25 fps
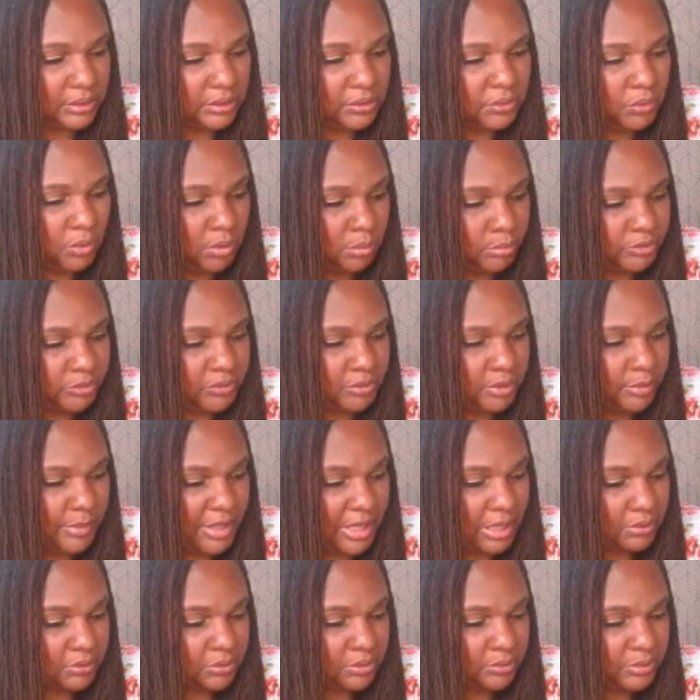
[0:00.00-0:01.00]
a
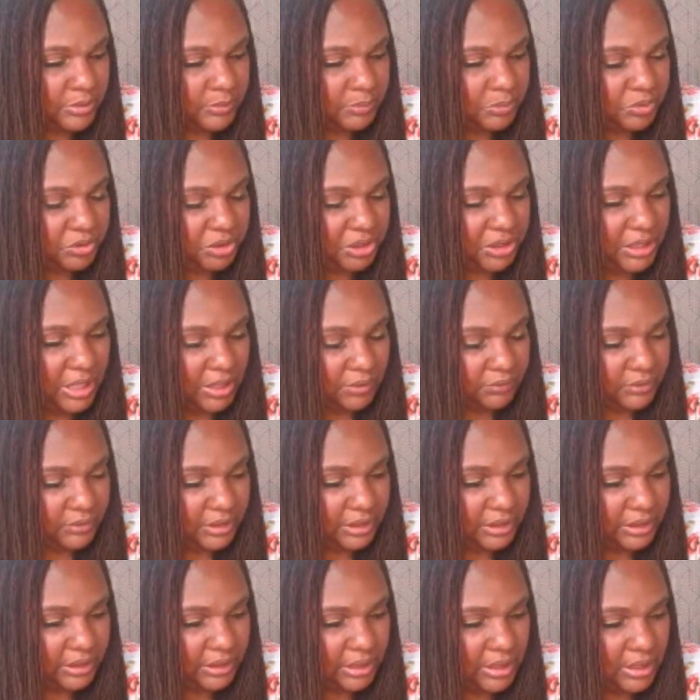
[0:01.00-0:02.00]
normal amount. It was pretty
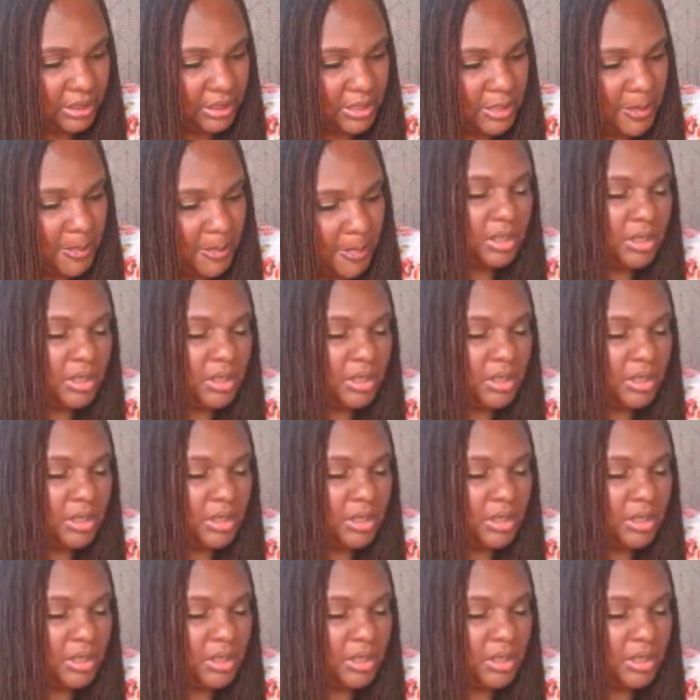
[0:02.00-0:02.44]
healthy.